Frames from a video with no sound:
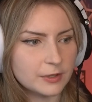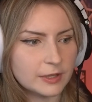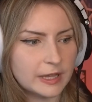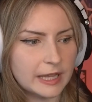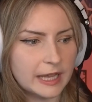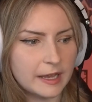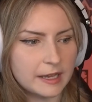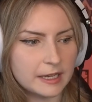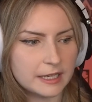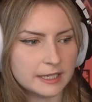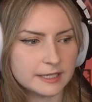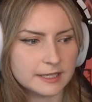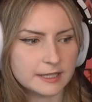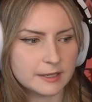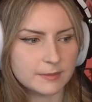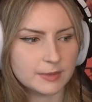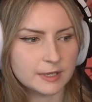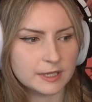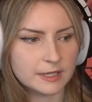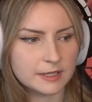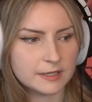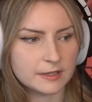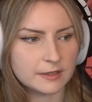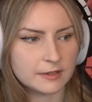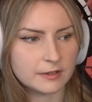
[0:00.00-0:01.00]
they'd be
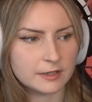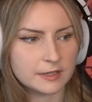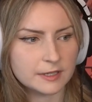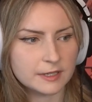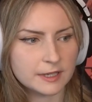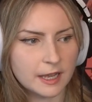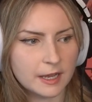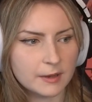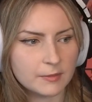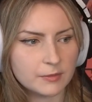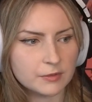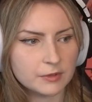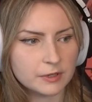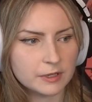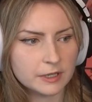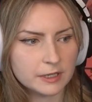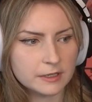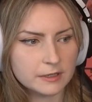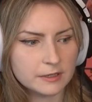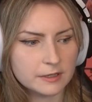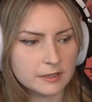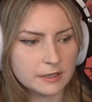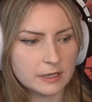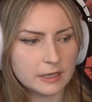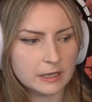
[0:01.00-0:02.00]
considered
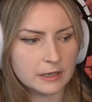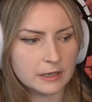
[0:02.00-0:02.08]
cyborgs.